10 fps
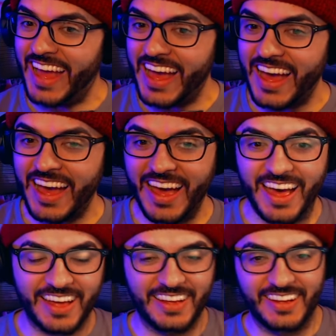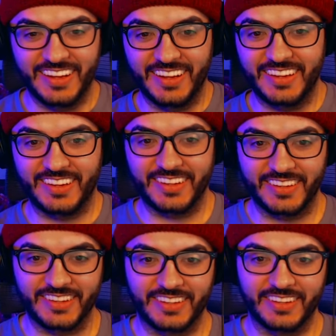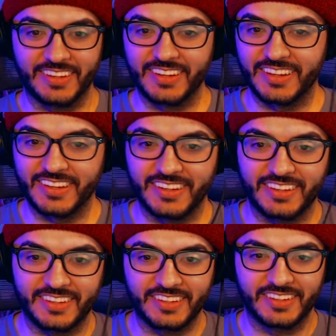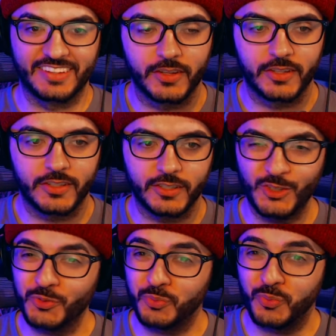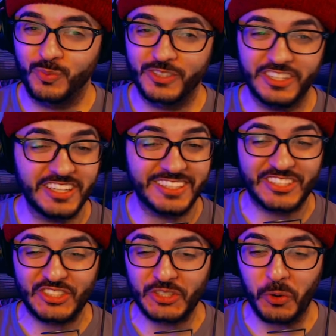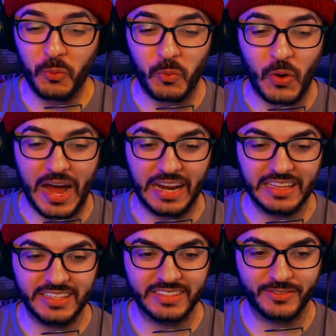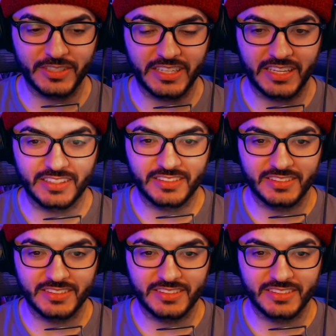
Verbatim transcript: Nah, uh-uh. Uh-uh. She is so wild for this.